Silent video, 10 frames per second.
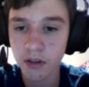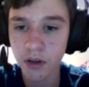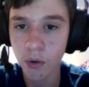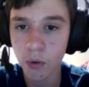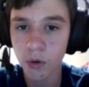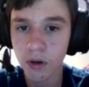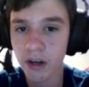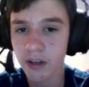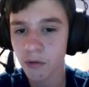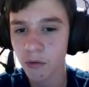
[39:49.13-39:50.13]
No,
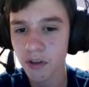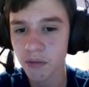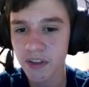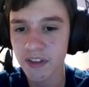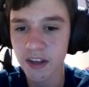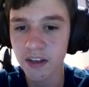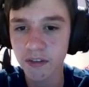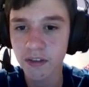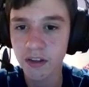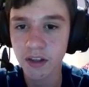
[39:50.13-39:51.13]
I don't want to be saved.
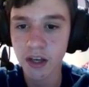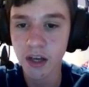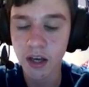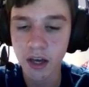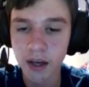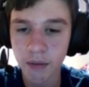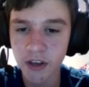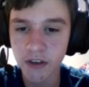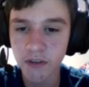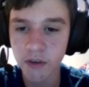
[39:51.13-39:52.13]
I'm not
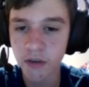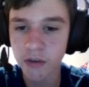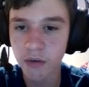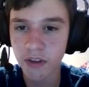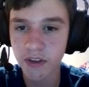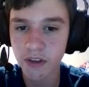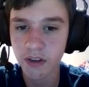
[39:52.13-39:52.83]
giving you a choice.